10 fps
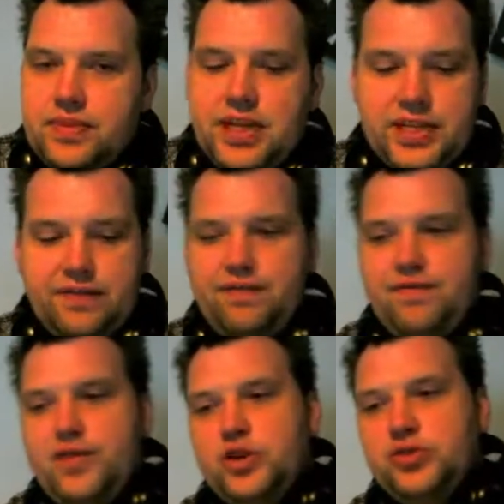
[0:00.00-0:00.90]
The
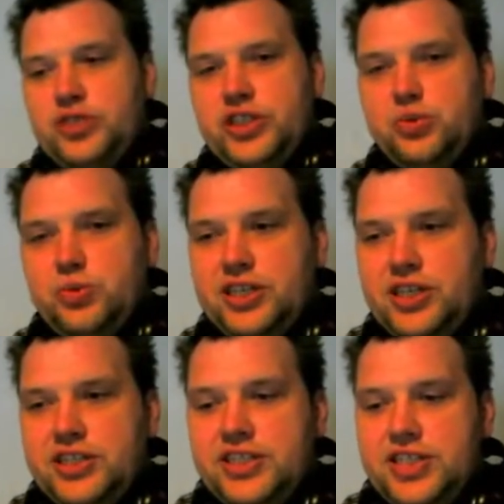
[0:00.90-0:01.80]
phone just went
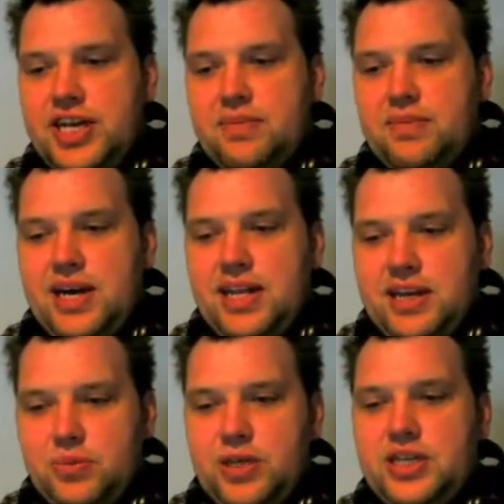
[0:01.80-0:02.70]
on standby. There
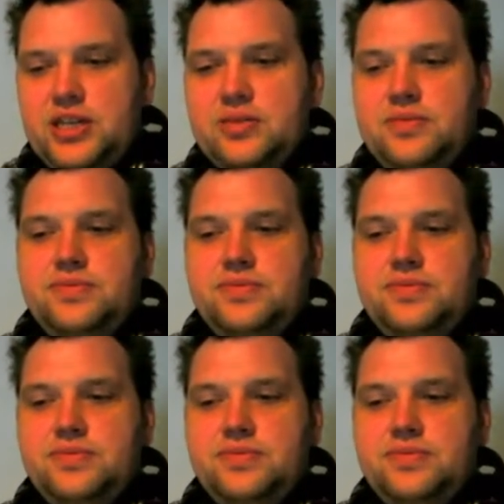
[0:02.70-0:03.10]
we go.